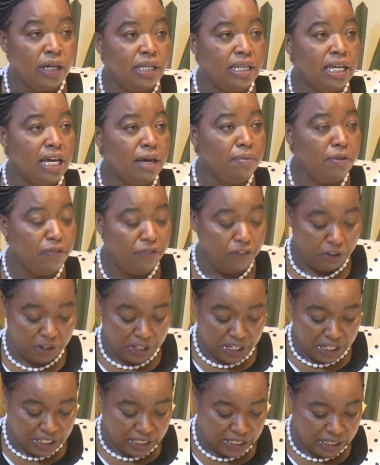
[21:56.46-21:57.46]
Day before
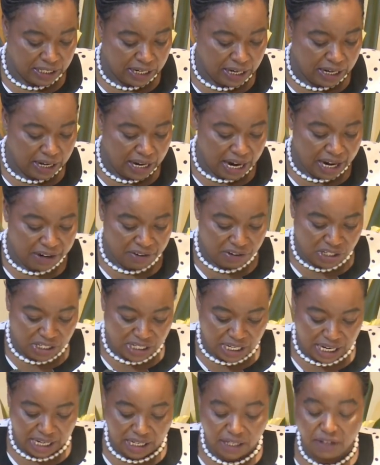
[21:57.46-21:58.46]
yesterday, I
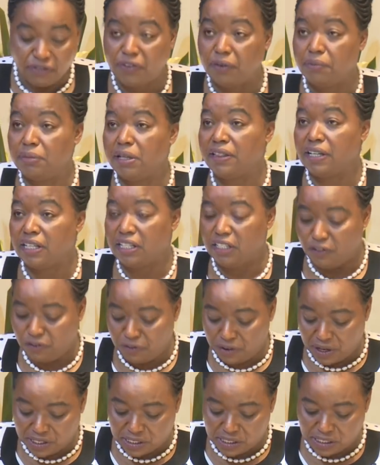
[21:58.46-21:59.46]
returned from the
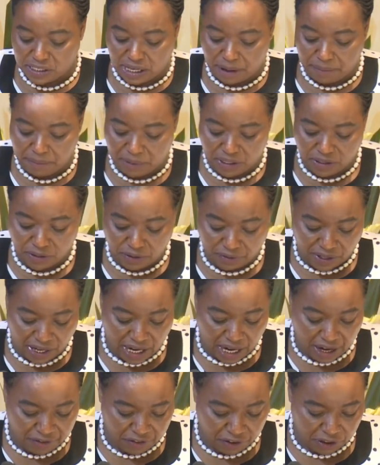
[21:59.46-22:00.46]
31st summit of
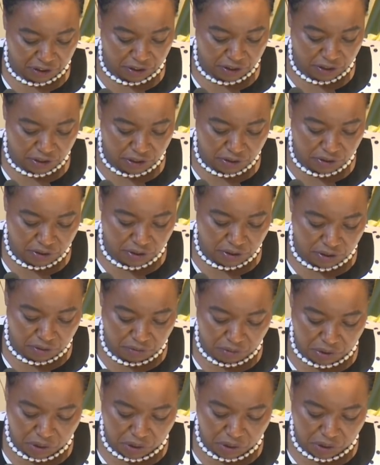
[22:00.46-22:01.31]
the African Union,